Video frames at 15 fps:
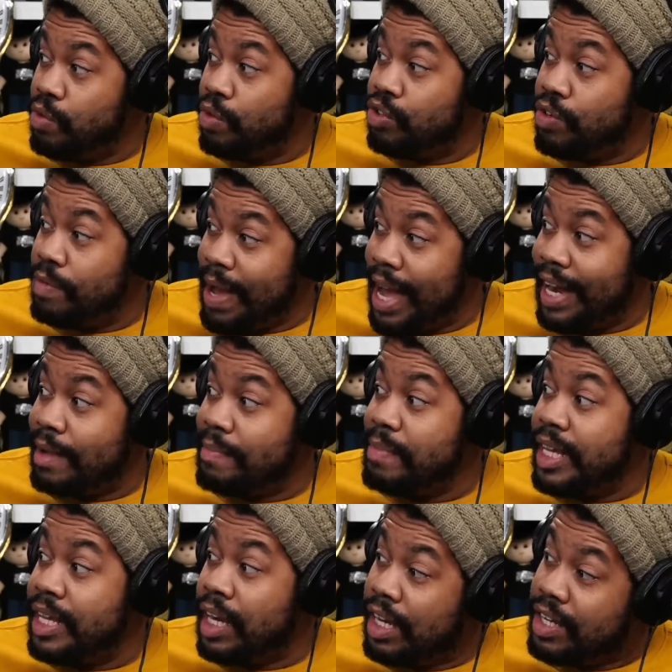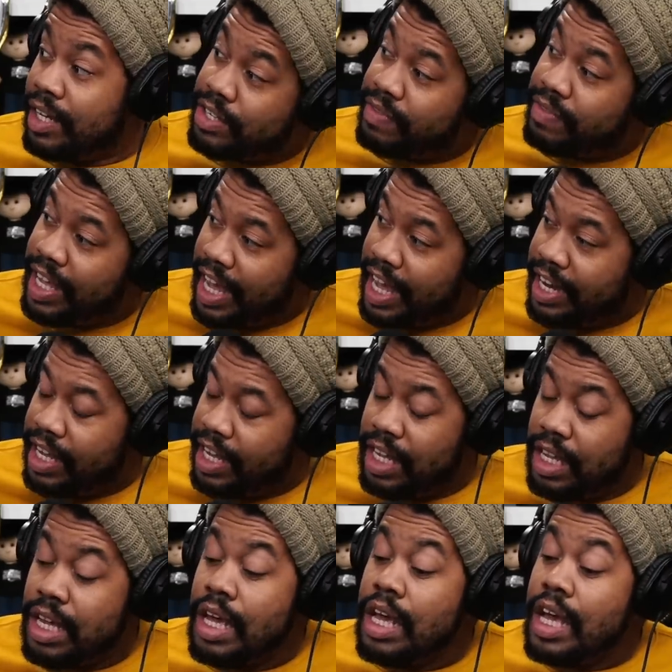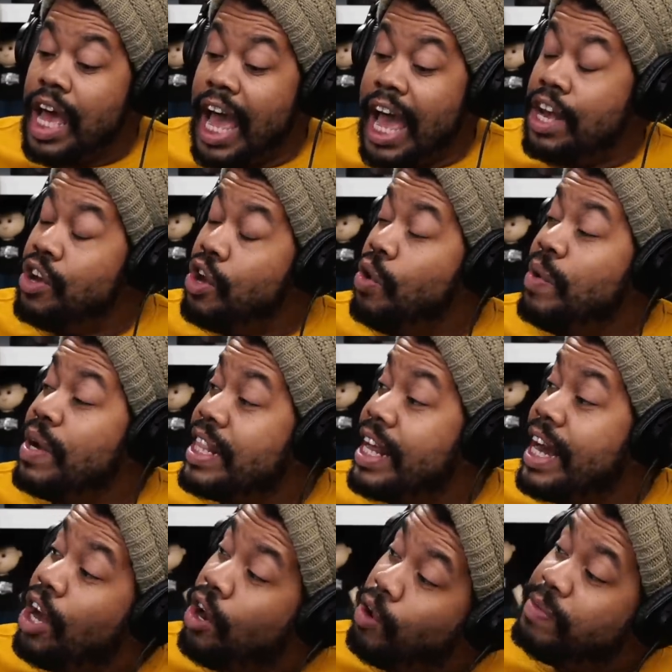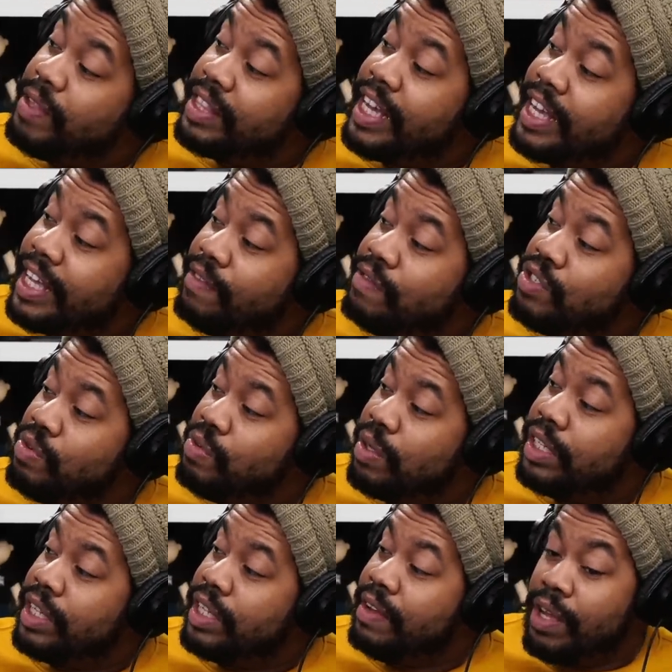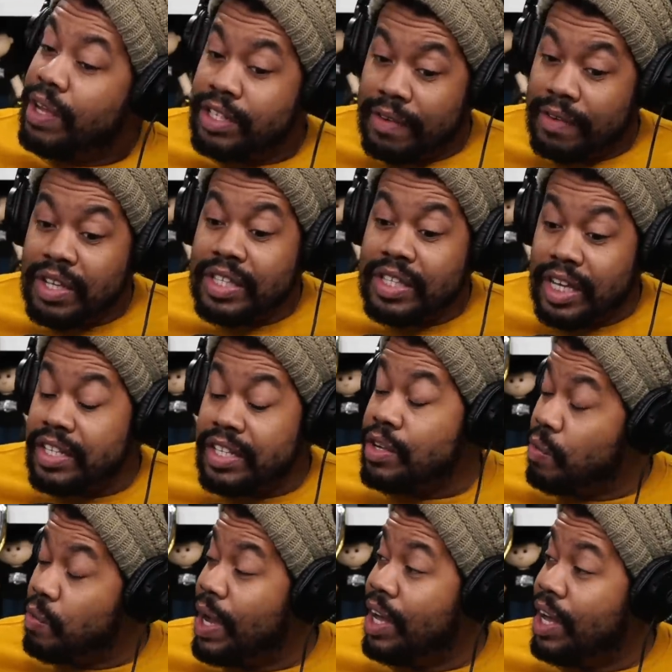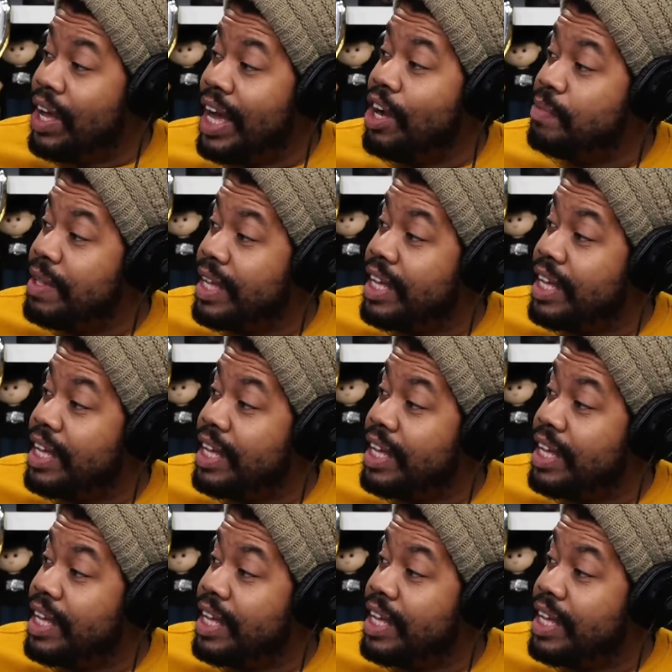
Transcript: dramatic because I of hope the so. ending. Yeah. And knowing that, I hope that that gives you a, if if he does it well, I hope that